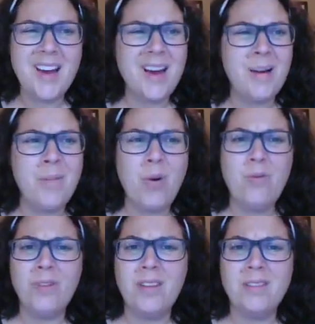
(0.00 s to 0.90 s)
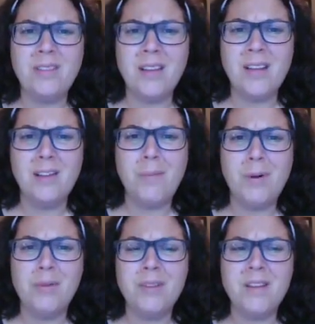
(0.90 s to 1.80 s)
Hopefully this is like a little
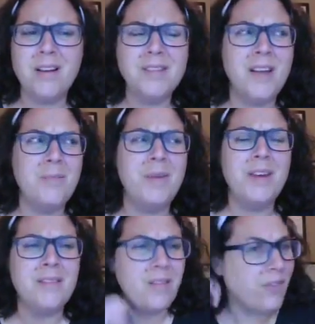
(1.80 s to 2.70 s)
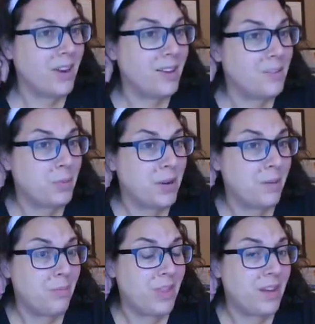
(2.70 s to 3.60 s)
bonus content because I forgot to put
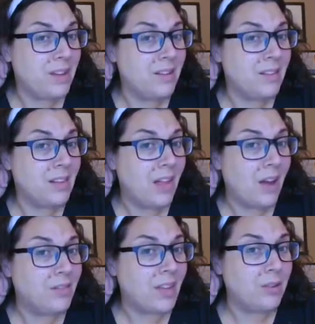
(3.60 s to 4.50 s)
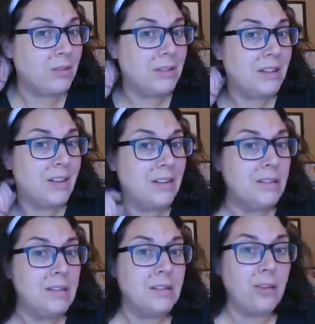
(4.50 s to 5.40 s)
up the live schedule
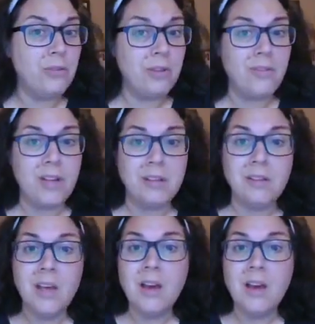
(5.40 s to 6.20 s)
and schedule the events.